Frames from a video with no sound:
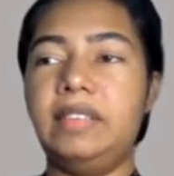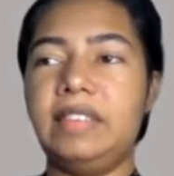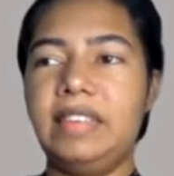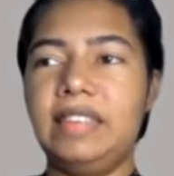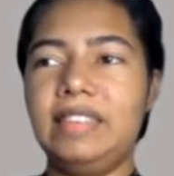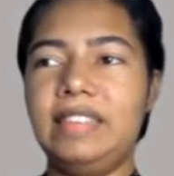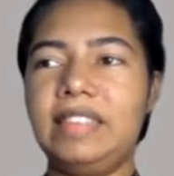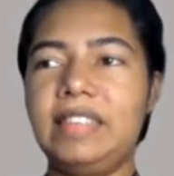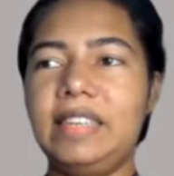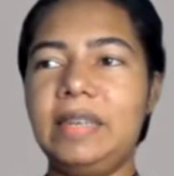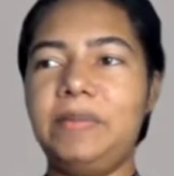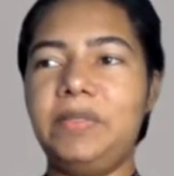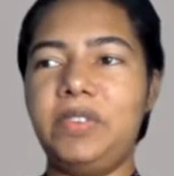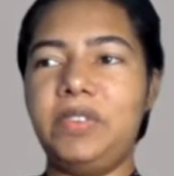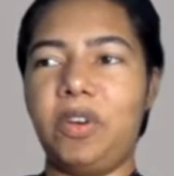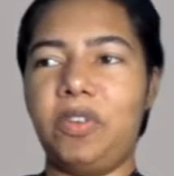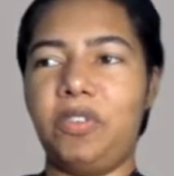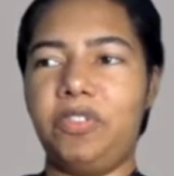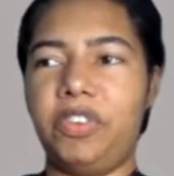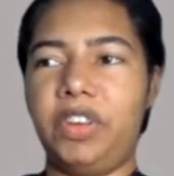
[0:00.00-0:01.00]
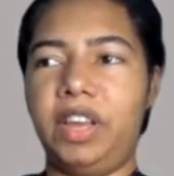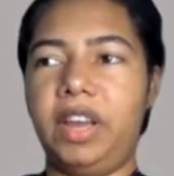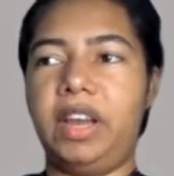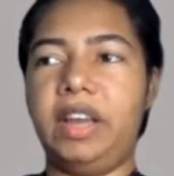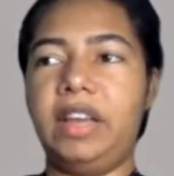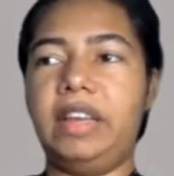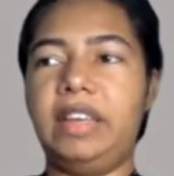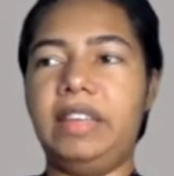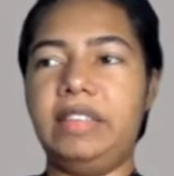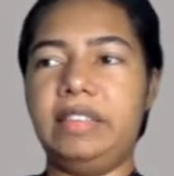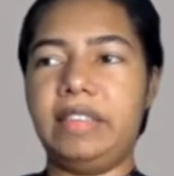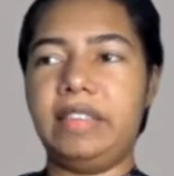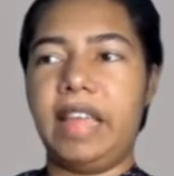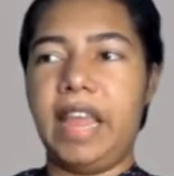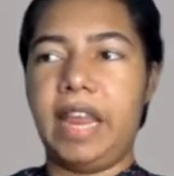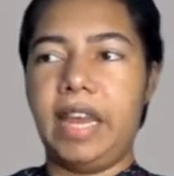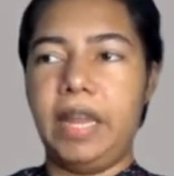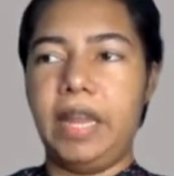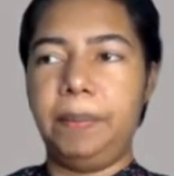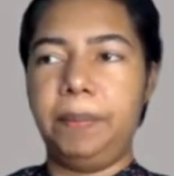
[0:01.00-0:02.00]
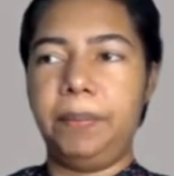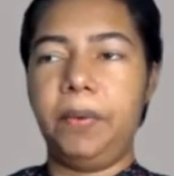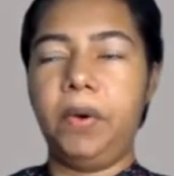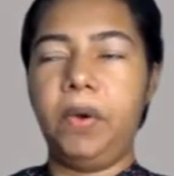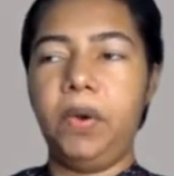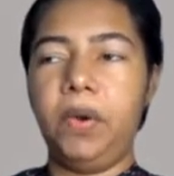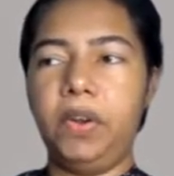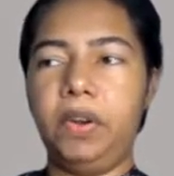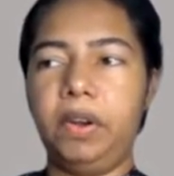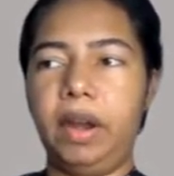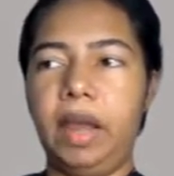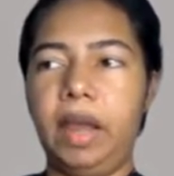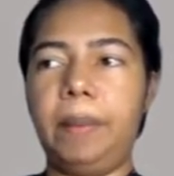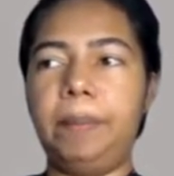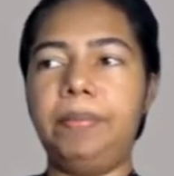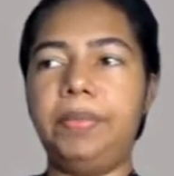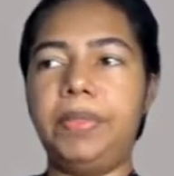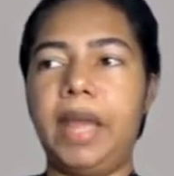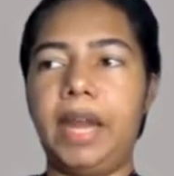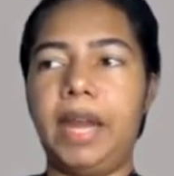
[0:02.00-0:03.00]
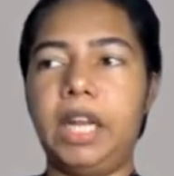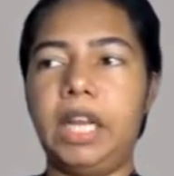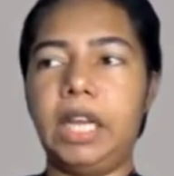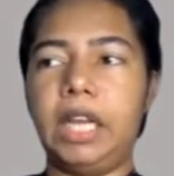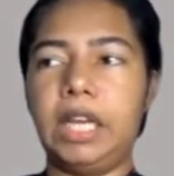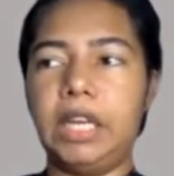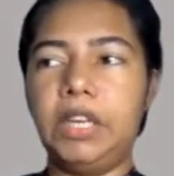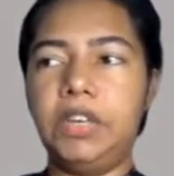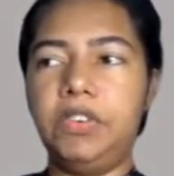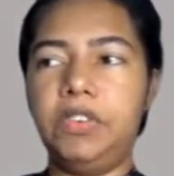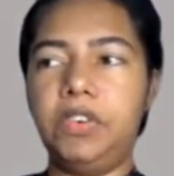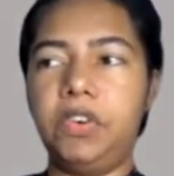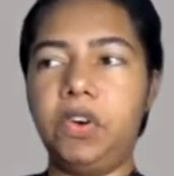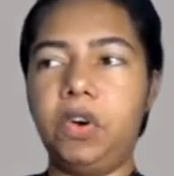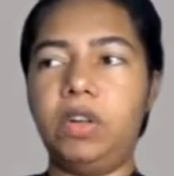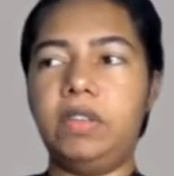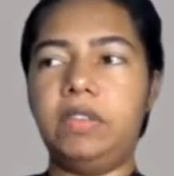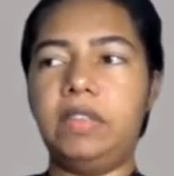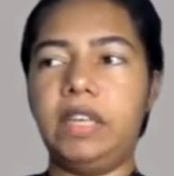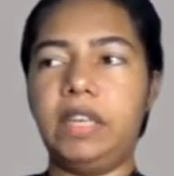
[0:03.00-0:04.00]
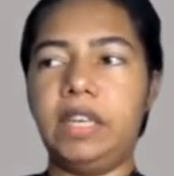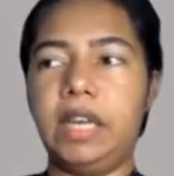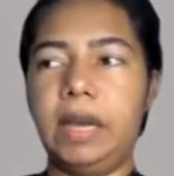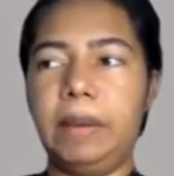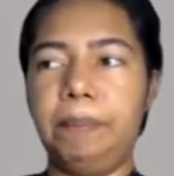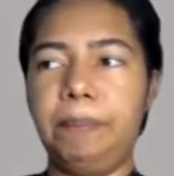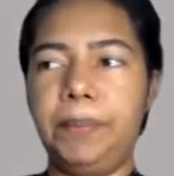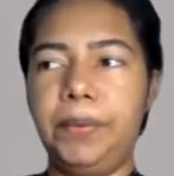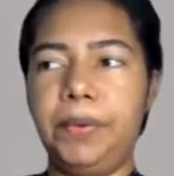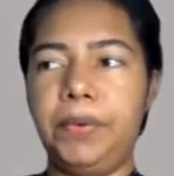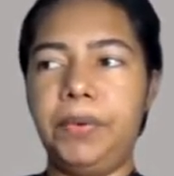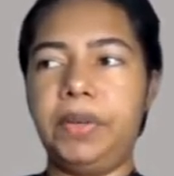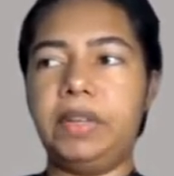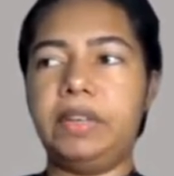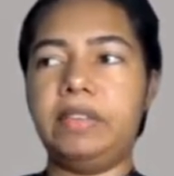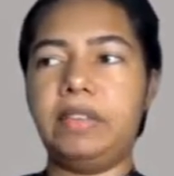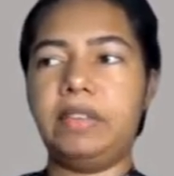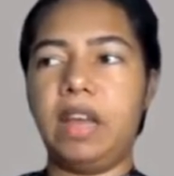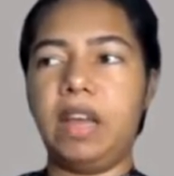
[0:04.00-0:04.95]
System software is any program that controls the computer's